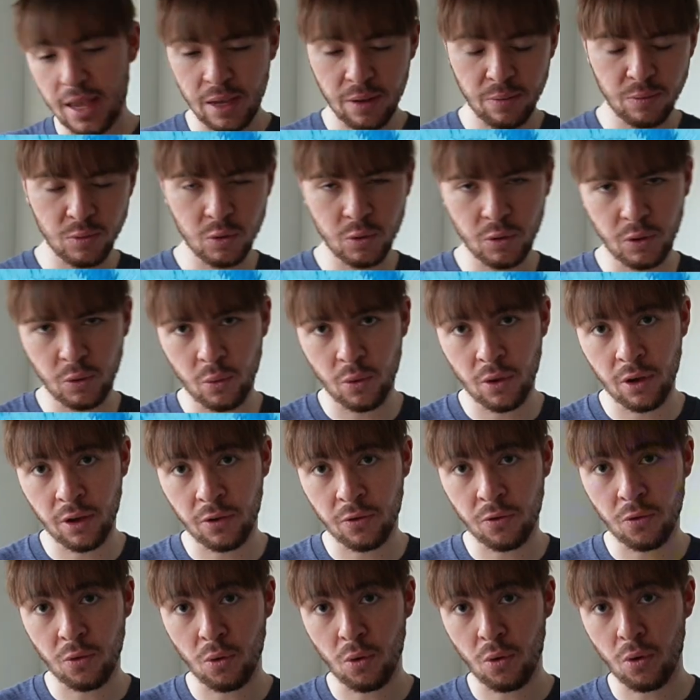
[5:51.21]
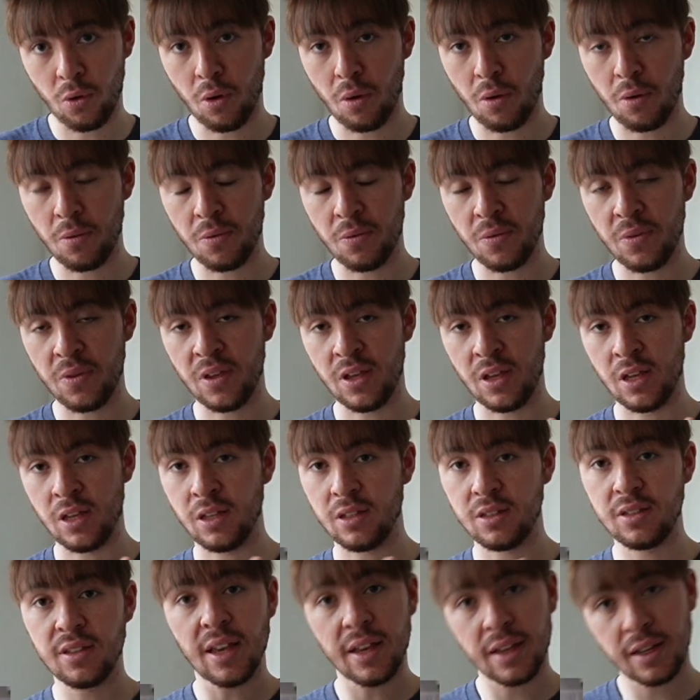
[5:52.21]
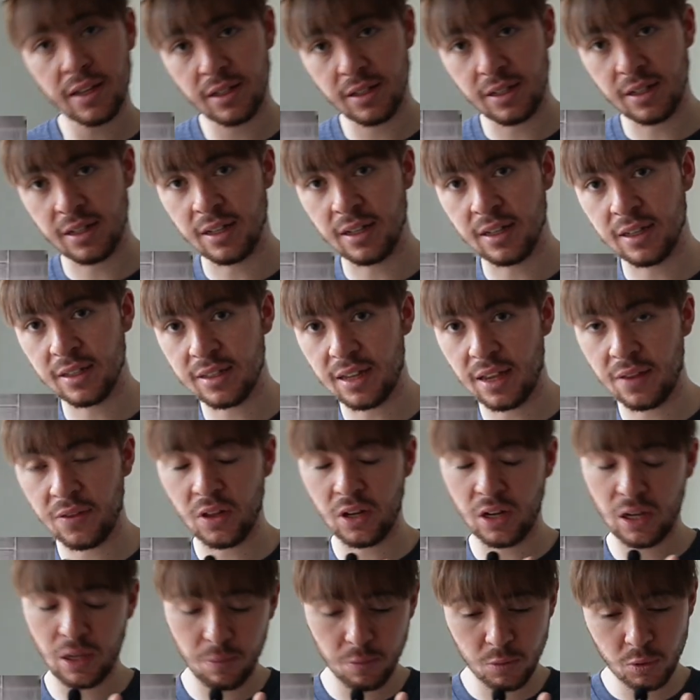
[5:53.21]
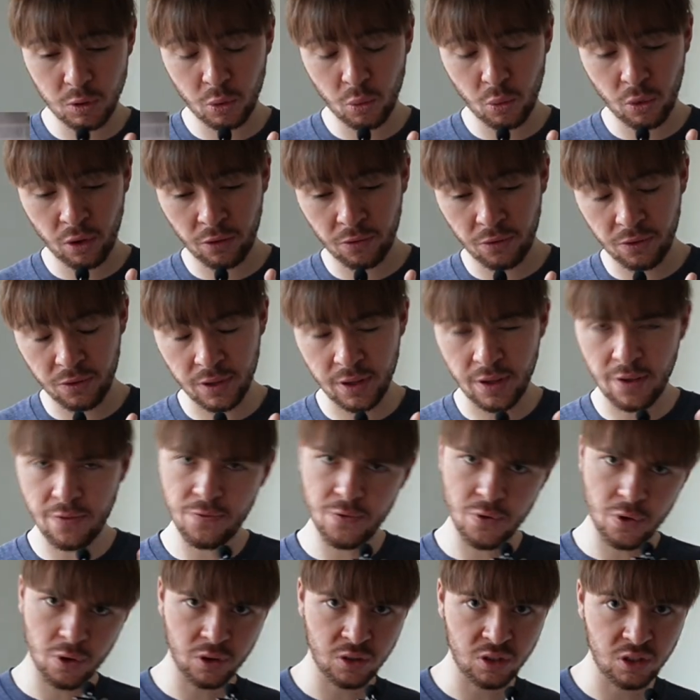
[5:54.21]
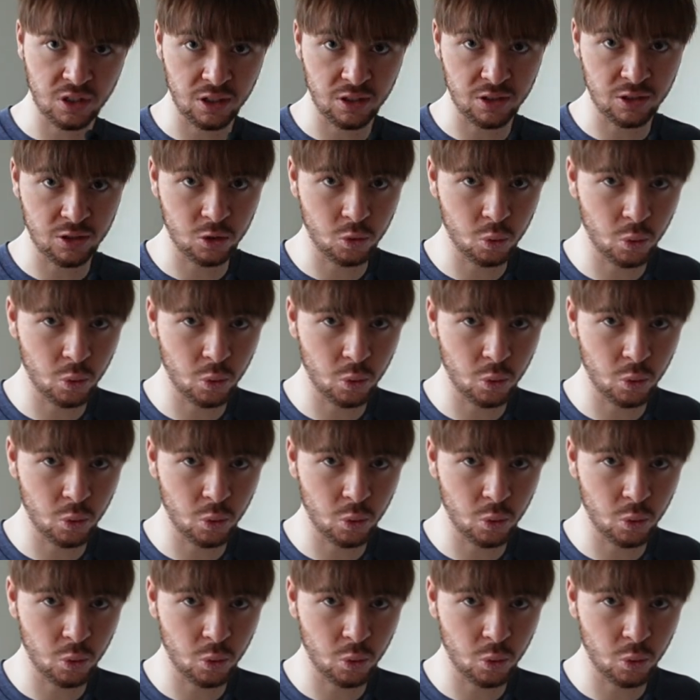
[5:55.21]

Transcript: Him doing work for the second years, and then him doing work for the first years as